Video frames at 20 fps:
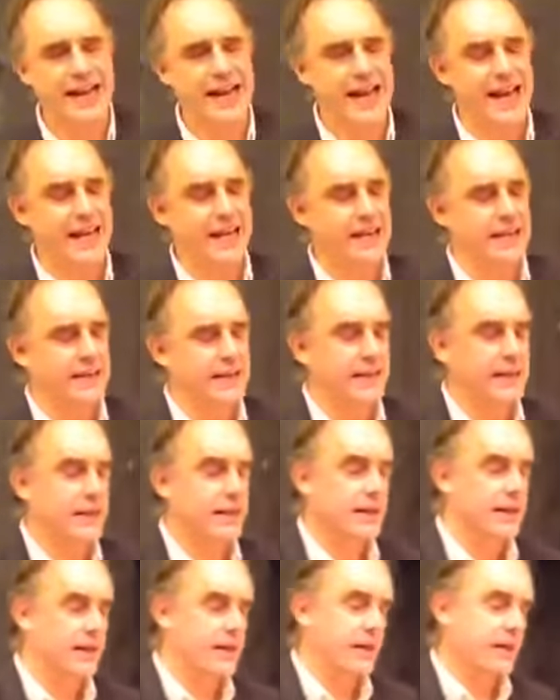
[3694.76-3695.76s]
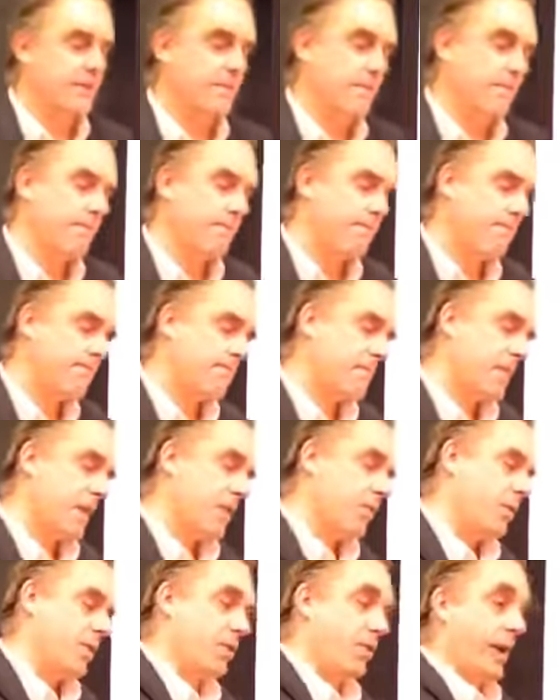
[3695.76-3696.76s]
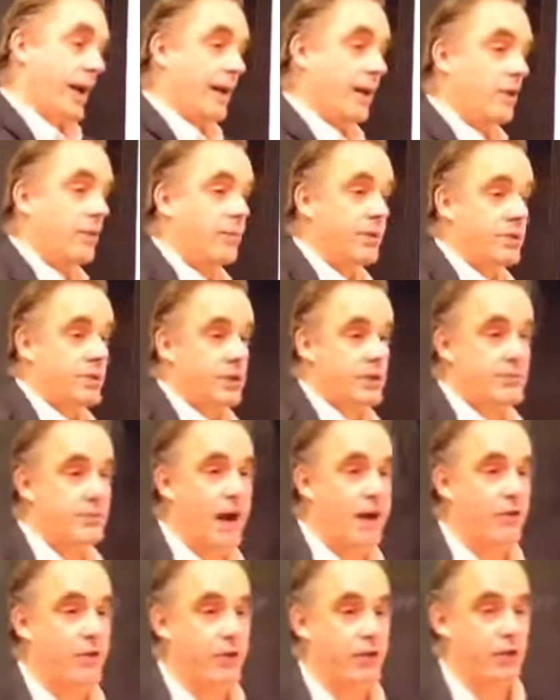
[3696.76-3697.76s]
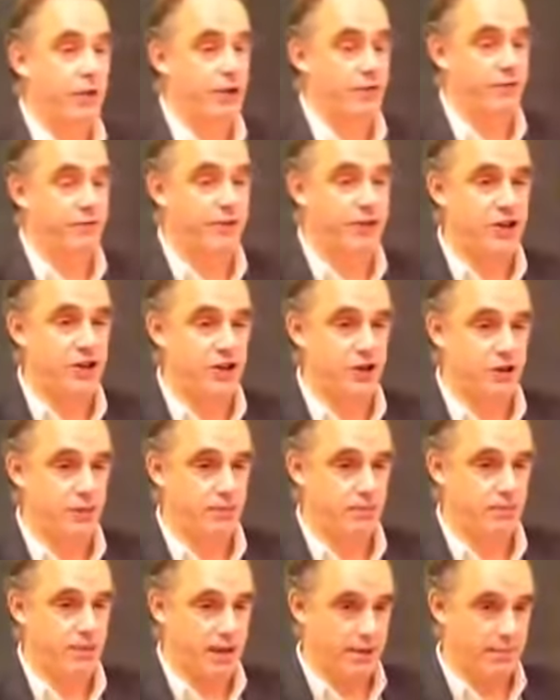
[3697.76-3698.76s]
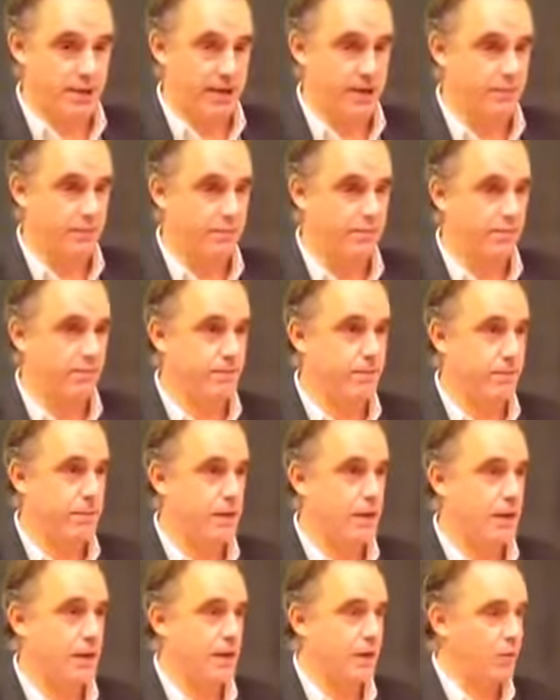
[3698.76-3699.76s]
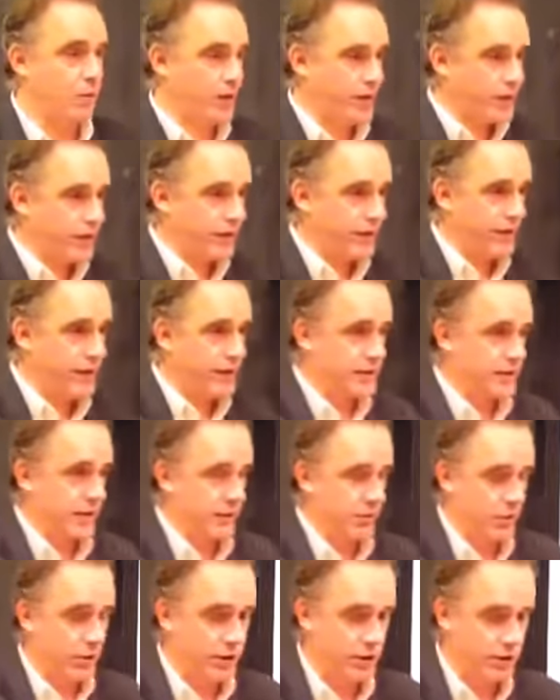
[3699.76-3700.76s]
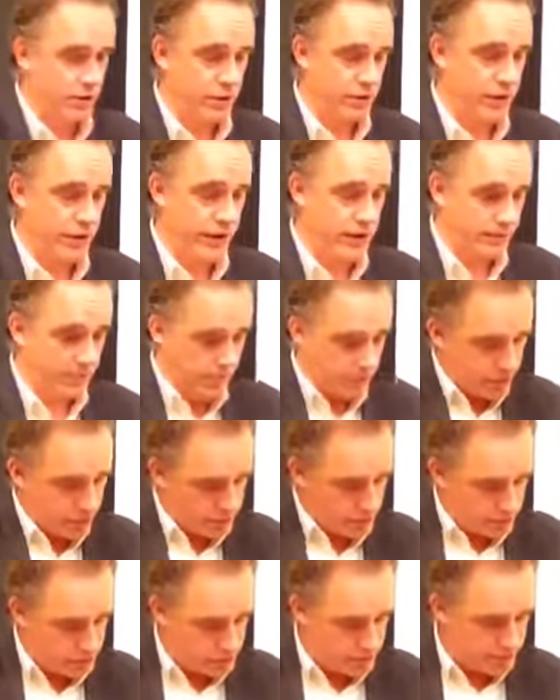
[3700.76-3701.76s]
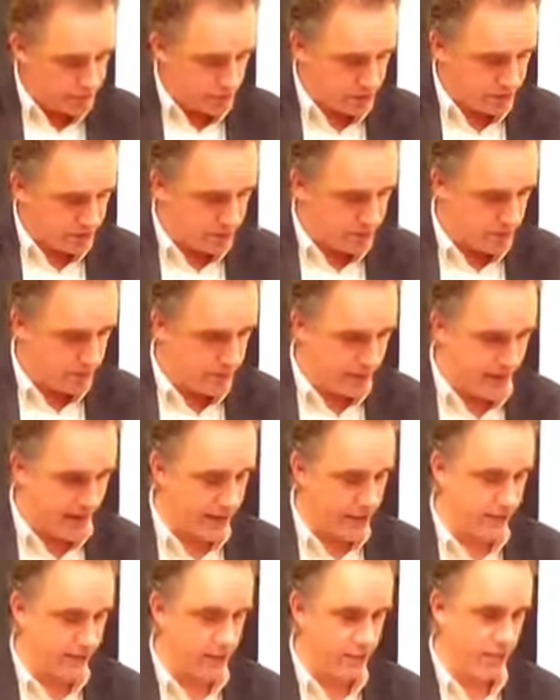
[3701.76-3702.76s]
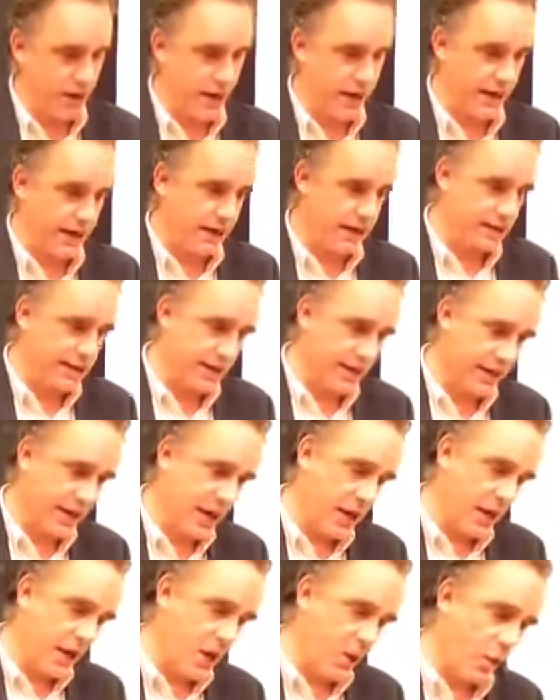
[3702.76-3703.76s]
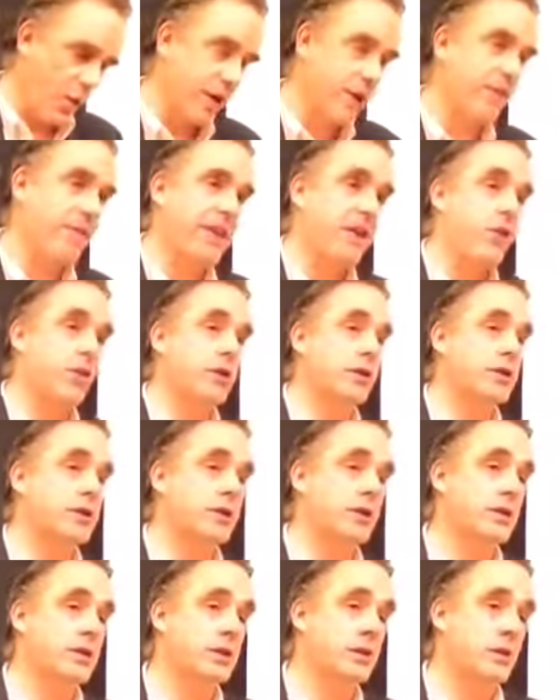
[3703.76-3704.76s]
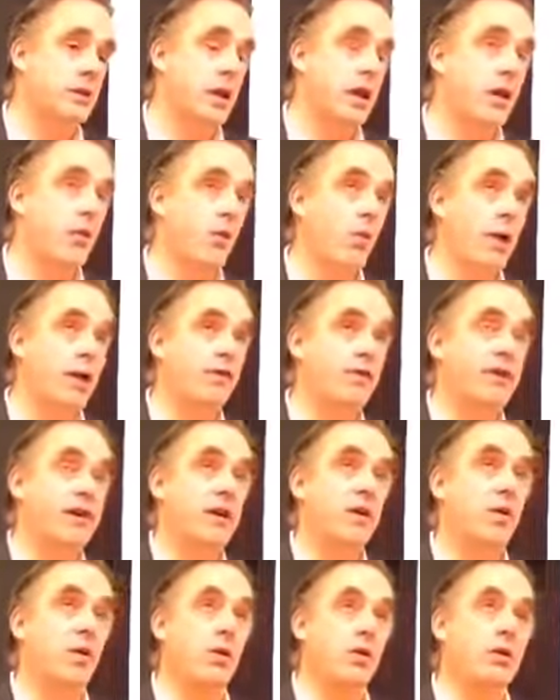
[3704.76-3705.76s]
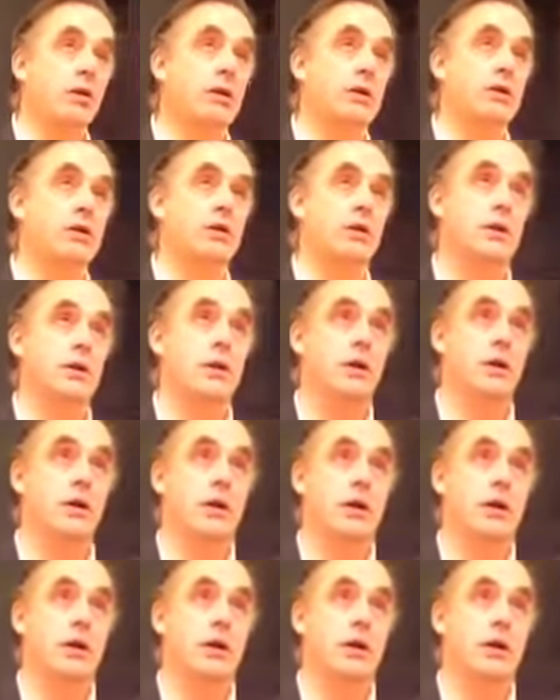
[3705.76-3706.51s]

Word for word: And when the whale opens its mouth, a lot of fish come in. Now, one of the things I want you to think about, you can just put this in the back of your mind, is that one of the oldest, one of the oldest